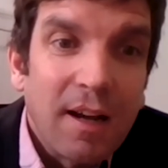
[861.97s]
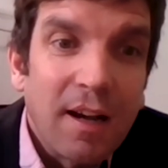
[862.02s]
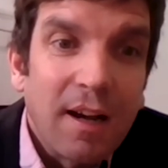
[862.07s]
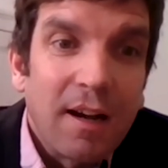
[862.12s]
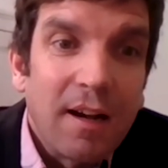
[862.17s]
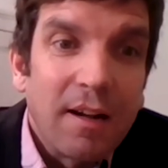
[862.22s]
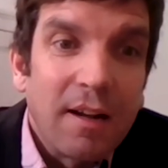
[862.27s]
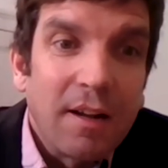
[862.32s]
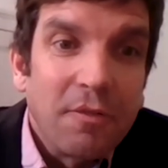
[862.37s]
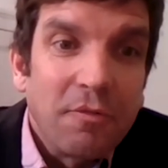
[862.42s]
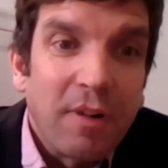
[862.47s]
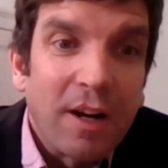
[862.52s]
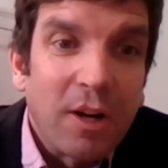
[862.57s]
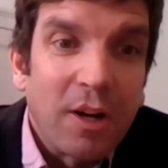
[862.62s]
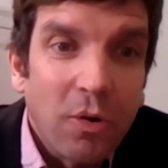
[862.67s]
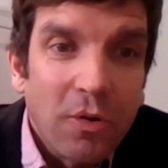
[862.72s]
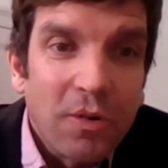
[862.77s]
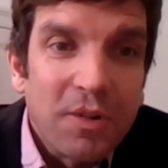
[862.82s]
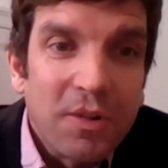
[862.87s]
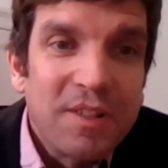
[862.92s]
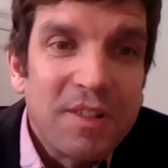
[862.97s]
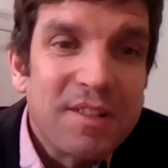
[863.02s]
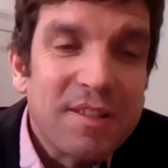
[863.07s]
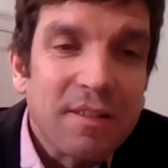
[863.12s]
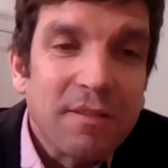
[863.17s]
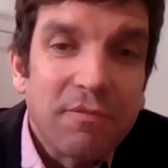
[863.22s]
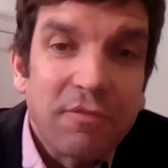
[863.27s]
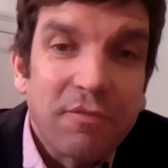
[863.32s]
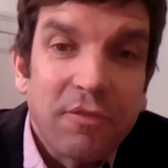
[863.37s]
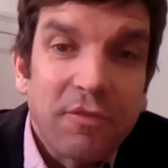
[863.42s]
Uh, and records
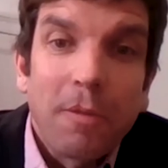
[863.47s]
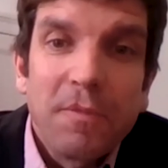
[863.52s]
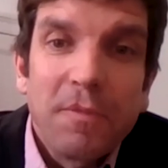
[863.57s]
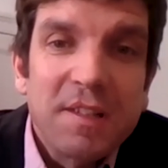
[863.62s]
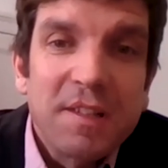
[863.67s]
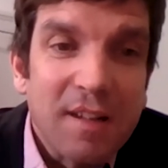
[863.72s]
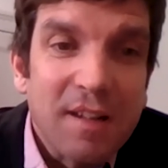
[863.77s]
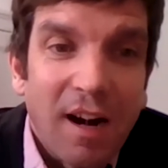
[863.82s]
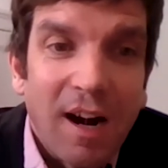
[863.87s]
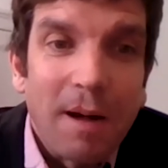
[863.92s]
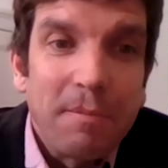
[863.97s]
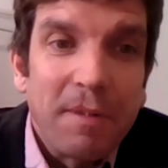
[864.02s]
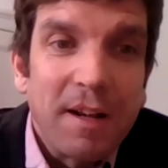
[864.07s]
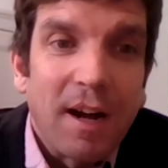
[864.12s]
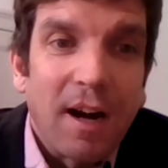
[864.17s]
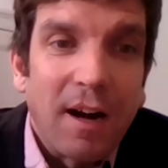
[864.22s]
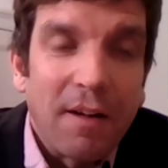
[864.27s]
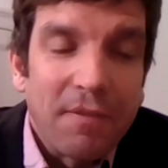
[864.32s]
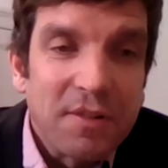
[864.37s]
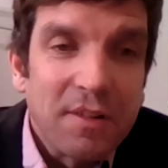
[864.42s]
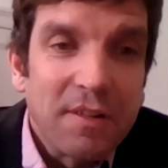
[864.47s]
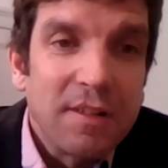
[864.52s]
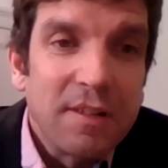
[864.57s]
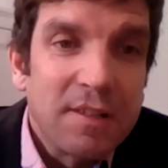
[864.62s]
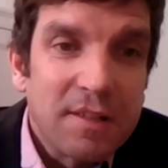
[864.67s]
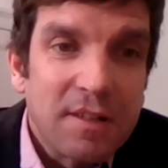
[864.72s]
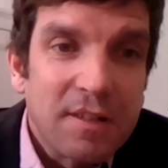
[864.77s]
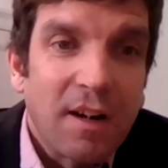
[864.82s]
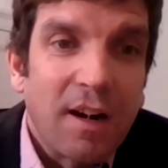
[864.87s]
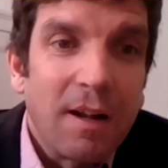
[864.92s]
from this time and after
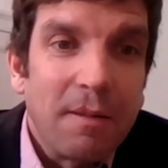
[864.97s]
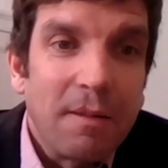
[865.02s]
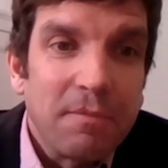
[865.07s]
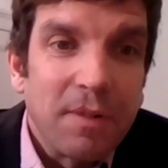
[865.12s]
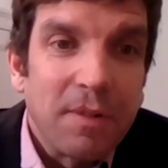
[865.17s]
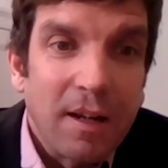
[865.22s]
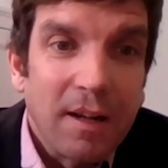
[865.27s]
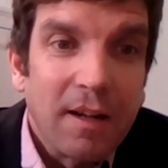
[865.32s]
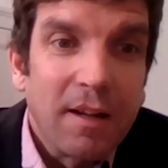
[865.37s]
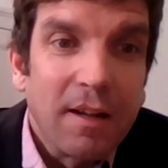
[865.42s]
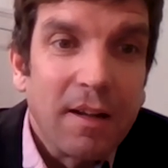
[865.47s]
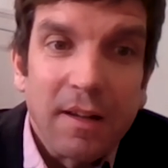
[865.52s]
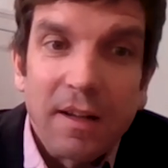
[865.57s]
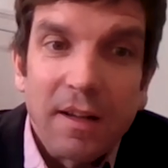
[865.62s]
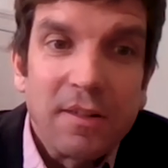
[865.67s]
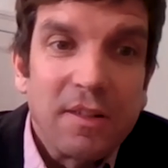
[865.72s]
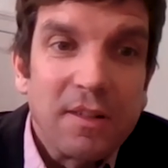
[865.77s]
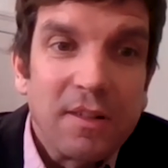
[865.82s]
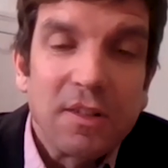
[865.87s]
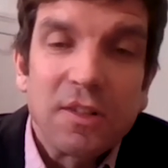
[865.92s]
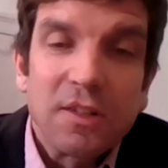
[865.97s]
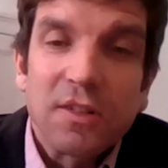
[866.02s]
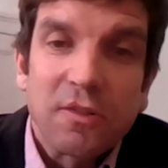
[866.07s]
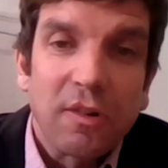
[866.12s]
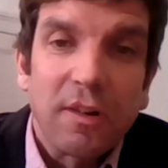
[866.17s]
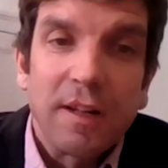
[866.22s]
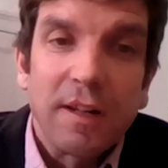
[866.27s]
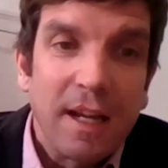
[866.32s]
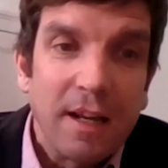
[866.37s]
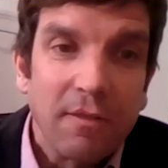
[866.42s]
this time uh,
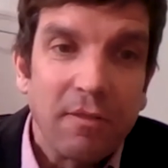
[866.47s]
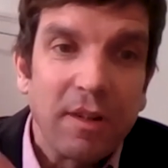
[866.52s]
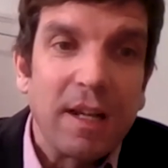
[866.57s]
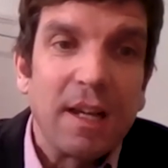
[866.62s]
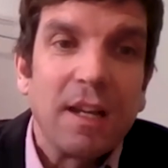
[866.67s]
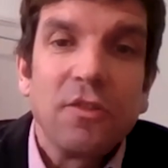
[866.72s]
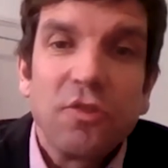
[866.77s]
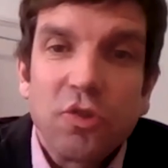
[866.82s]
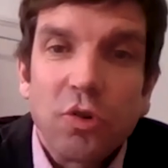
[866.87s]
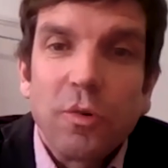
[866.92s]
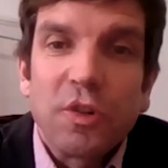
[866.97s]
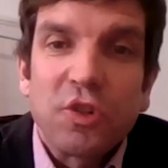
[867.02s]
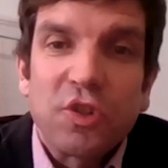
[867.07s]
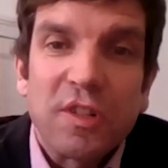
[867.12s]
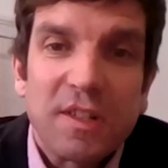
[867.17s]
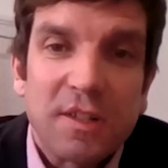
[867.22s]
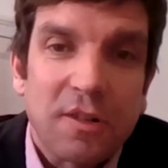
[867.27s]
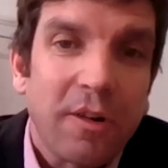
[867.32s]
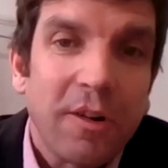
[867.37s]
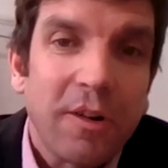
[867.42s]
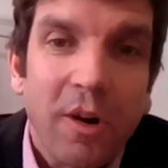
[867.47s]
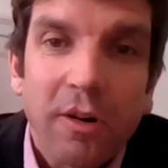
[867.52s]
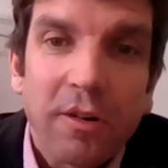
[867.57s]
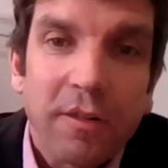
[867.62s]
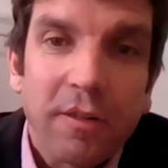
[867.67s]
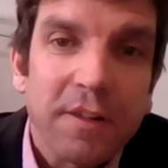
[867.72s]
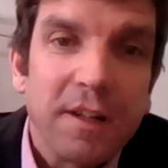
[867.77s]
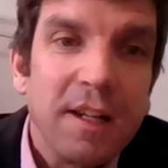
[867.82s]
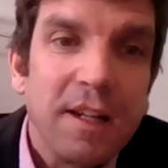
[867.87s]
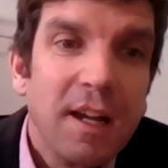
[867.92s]
in, in, Jewish
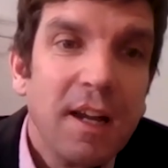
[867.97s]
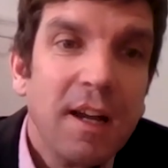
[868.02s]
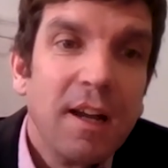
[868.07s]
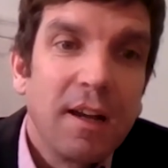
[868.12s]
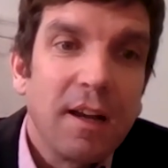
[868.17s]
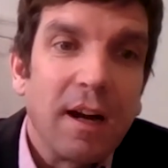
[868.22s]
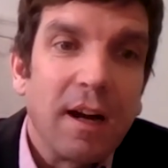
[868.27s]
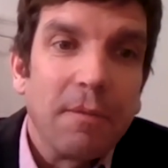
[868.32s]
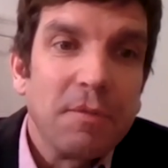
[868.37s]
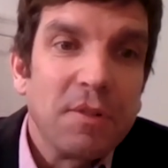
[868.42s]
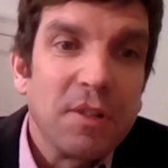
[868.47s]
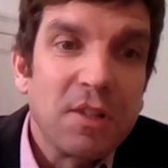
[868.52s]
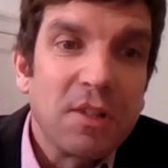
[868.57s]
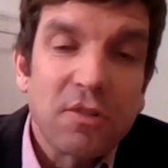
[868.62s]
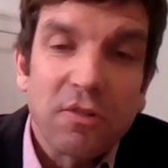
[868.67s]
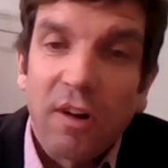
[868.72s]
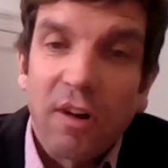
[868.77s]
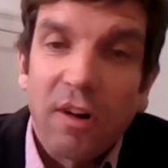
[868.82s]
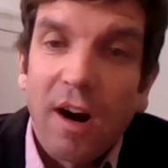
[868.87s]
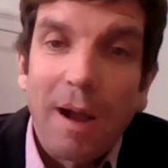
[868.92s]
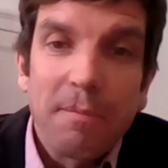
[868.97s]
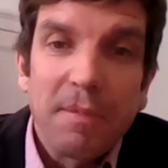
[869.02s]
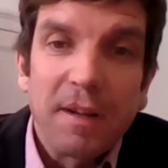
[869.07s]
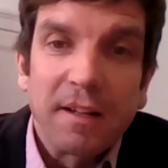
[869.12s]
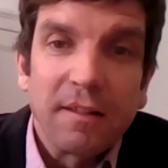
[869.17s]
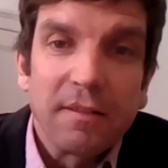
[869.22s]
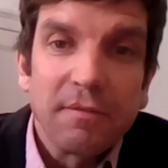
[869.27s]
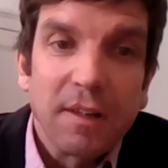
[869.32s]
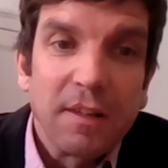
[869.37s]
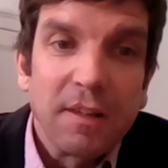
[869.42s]
historiography uh,
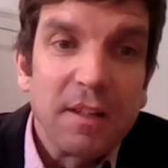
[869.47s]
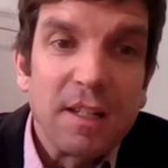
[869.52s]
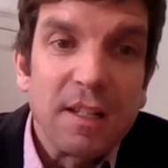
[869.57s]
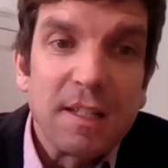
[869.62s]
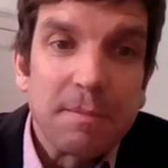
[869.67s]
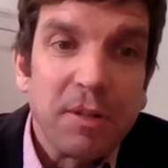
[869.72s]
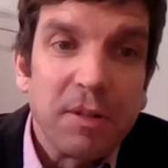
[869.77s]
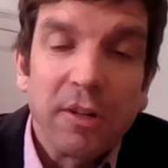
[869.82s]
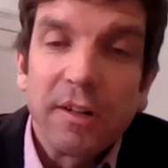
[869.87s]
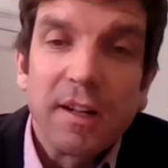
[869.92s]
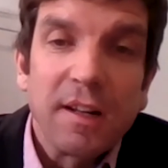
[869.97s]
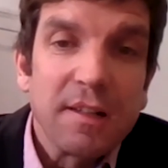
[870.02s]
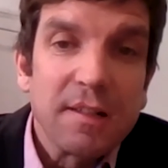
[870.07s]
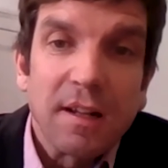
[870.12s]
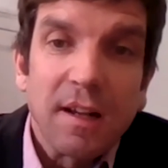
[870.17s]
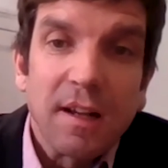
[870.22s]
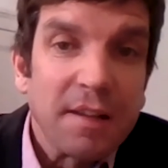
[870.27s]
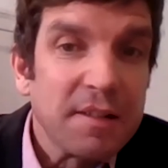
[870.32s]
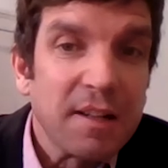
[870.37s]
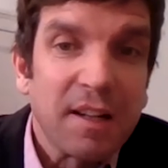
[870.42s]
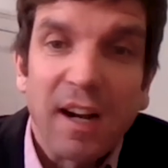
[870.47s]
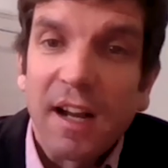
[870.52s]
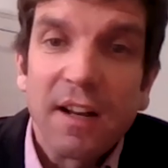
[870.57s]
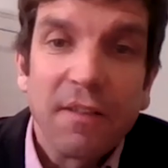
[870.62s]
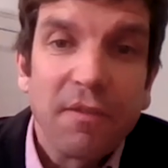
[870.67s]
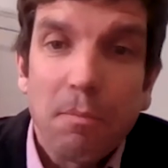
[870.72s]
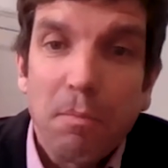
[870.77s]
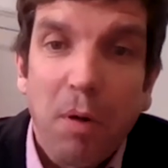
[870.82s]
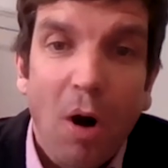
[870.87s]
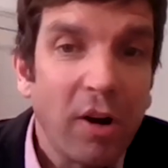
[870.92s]
describing this period as a, as a
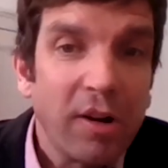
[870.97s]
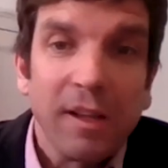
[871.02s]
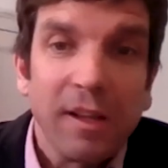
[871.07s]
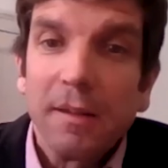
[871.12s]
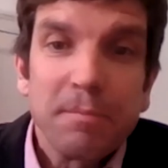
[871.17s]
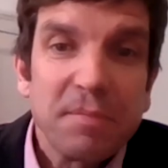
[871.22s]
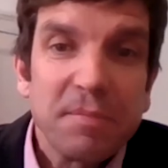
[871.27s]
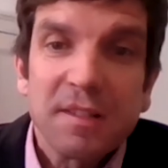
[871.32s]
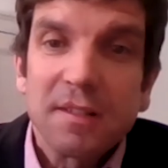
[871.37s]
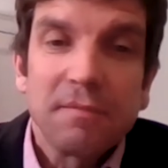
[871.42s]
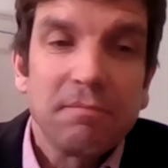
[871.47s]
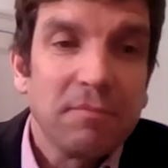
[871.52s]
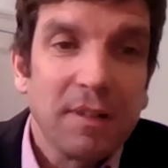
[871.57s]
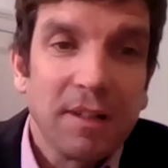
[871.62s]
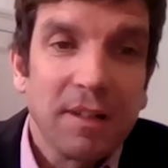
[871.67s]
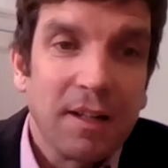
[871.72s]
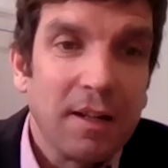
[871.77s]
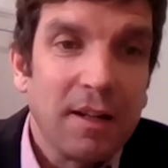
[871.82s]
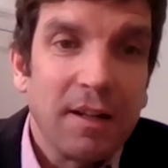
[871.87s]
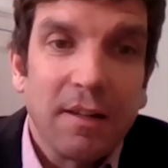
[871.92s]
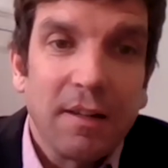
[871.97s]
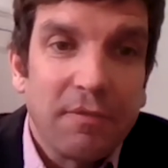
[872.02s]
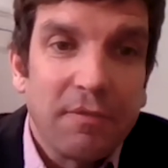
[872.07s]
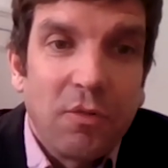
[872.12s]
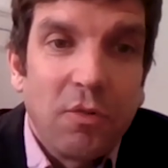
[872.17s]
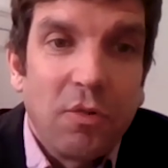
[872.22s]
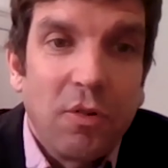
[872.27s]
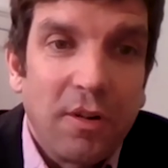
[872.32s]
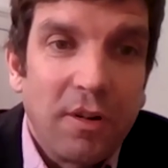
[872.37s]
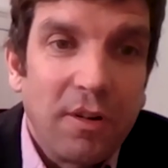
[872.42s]
kind of apocalypse
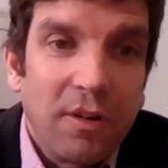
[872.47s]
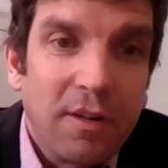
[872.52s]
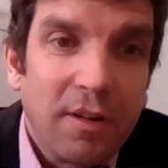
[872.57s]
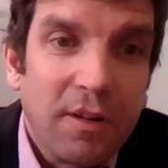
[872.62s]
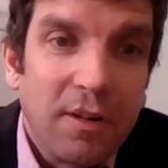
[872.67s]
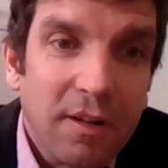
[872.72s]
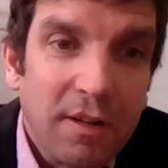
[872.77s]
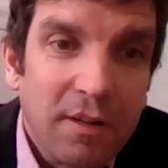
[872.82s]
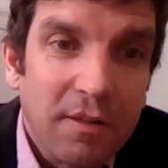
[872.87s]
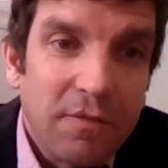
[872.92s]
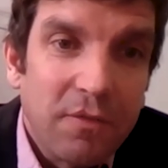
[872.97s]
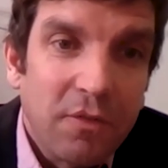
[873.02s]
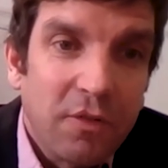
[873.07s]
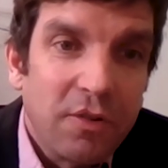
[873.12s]
uh, for uh,